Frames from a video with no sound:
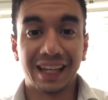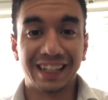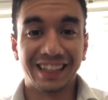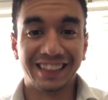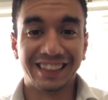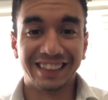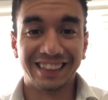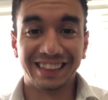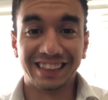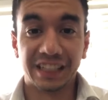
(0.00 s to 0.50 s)

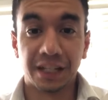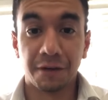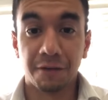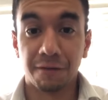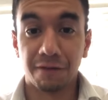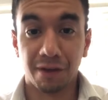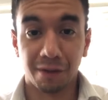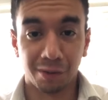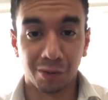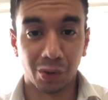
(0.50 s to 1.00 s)
It is
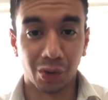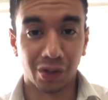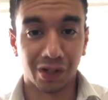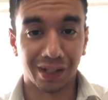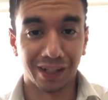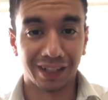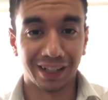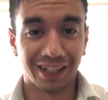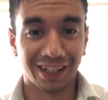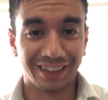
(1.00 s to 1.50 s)

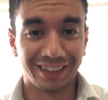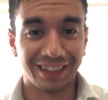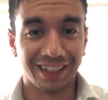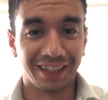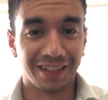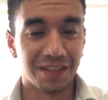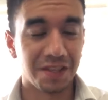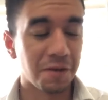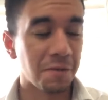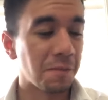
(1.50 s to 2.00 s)
February
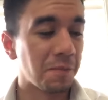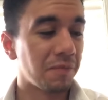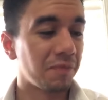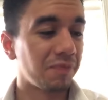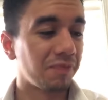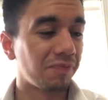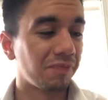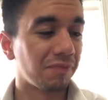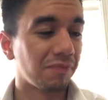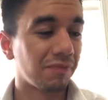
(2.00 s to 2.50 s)
18th,
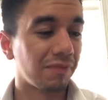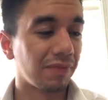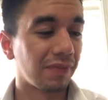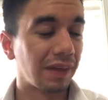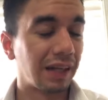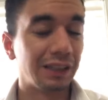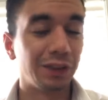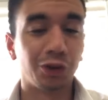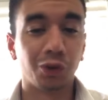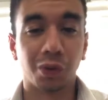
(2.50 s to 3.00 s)

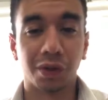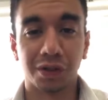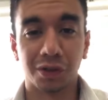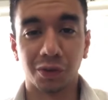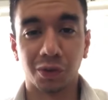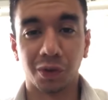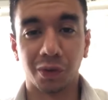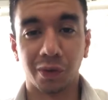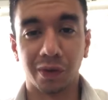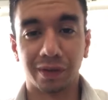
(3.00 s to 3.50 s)

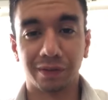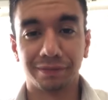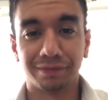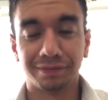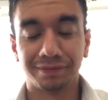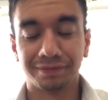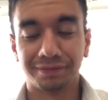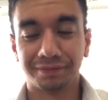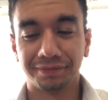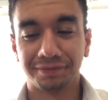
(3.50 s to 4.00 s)
2021.
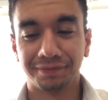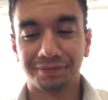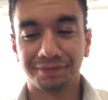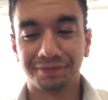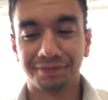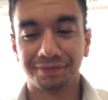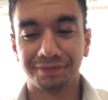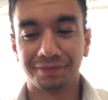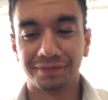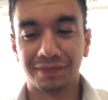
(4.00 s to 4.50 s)

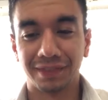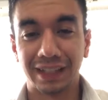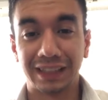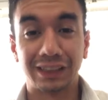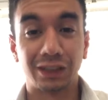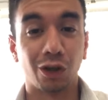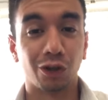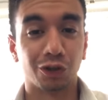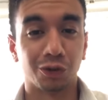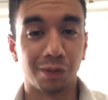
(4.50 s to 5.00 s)

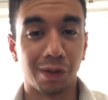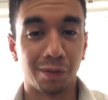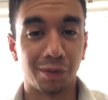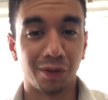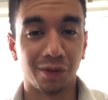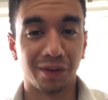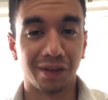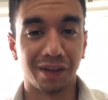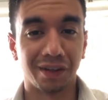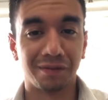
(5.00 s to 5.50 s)
It's also my
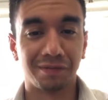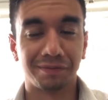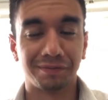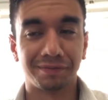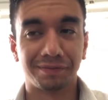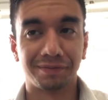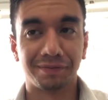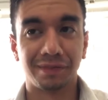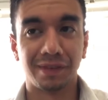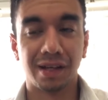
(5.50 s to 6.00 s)
birthday.
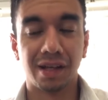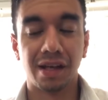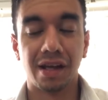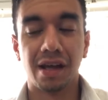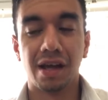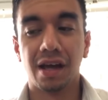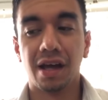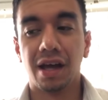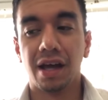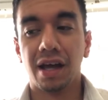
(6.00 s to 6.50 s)

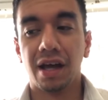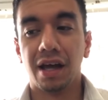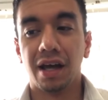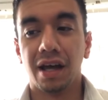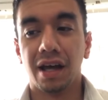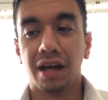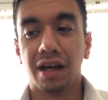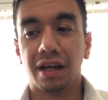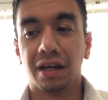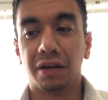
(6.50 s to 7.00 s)

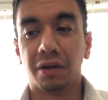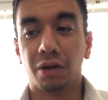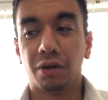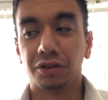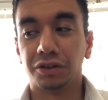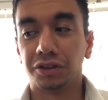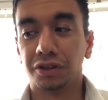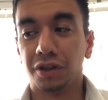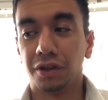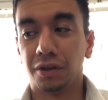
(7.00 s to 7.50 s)
And
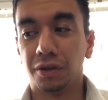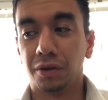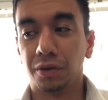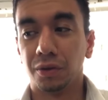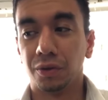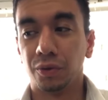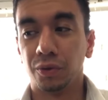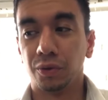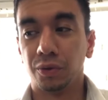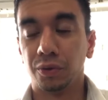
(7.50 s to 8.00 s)

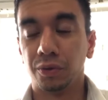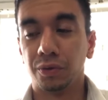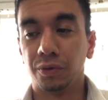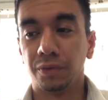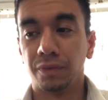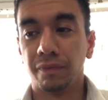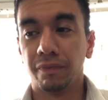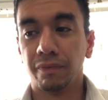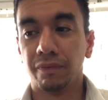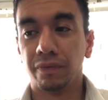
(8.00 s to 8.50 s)
also
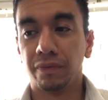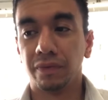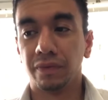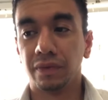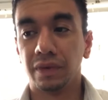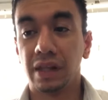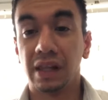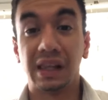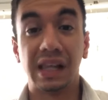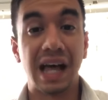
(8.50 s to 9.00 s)

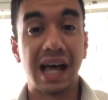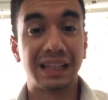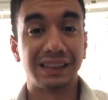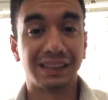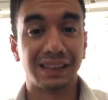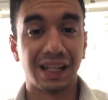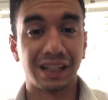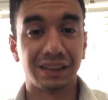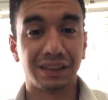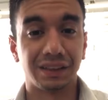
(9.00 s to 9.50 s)
the
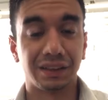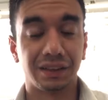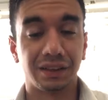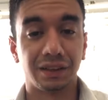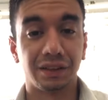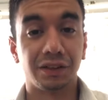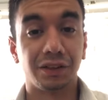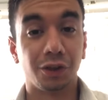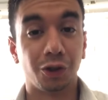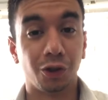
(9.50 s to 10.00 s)
last
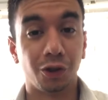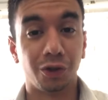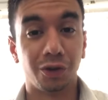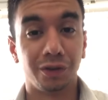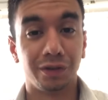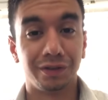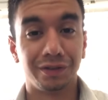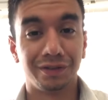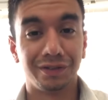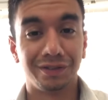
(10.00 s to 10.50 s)
lesson until
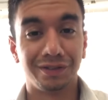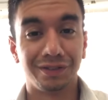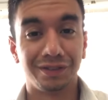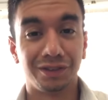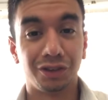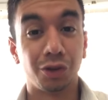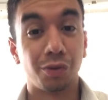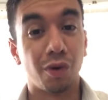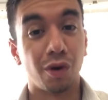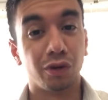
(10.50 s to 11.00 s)

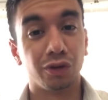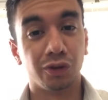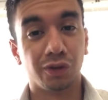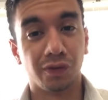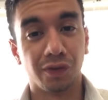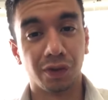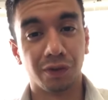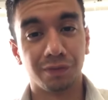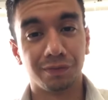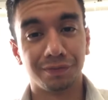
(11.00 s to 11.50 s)
tomorrow's
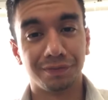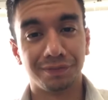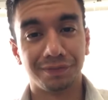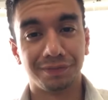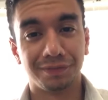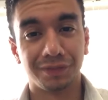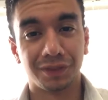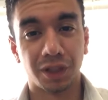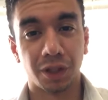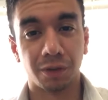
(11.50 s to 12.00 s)
review.
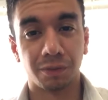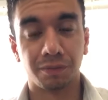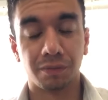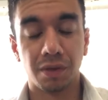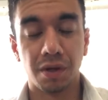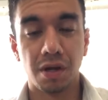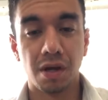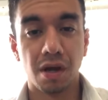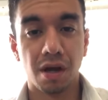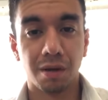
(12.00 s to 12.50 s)
So,
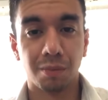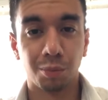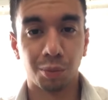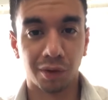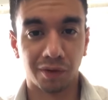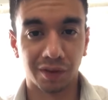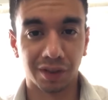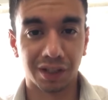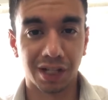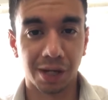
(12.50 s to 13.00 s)

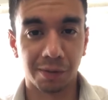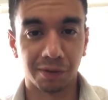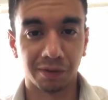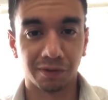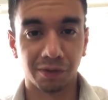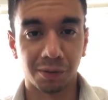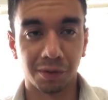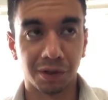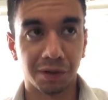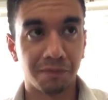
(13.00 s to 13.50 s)
perfect
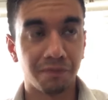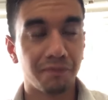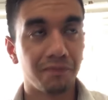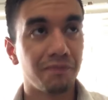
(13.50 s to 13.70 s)
timing for me.